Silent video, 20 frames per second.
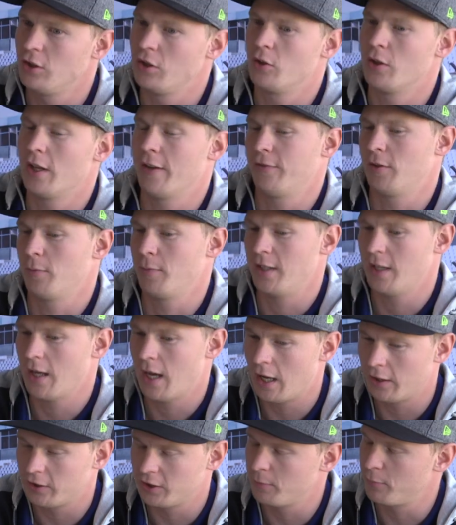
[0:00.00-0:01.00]
You have to be
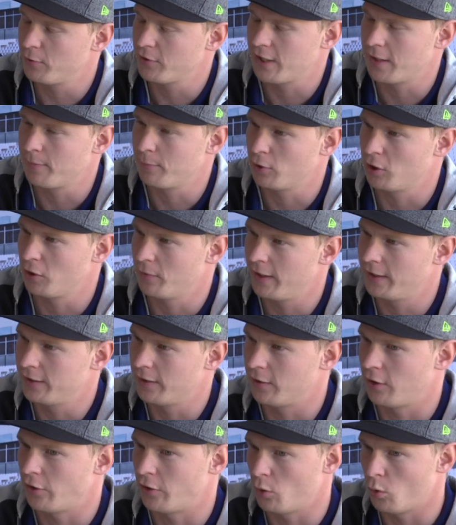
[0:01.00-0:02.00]
100%
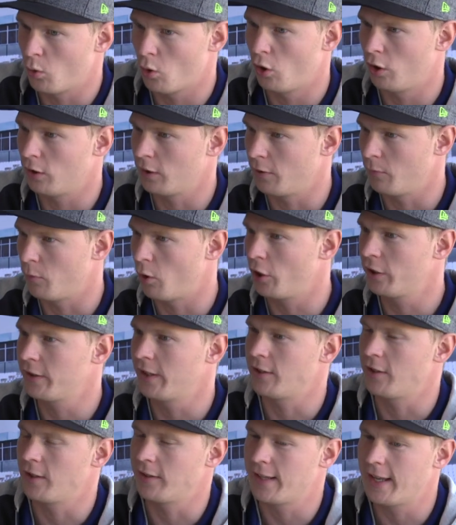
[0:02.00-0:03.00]
motivated to do all the work
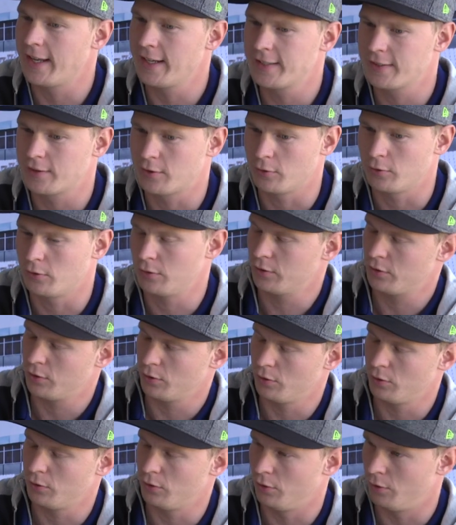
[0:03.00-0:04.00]
that it takes to,
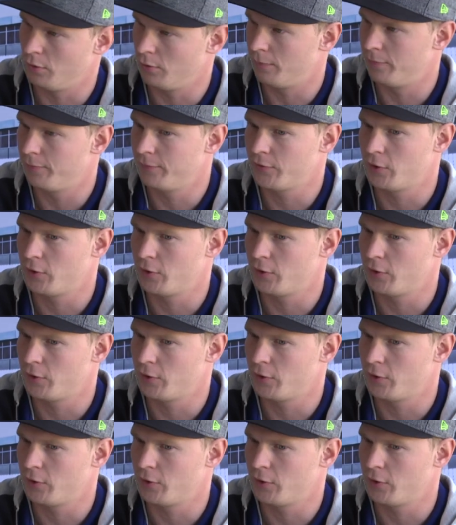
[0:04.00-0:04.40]
to,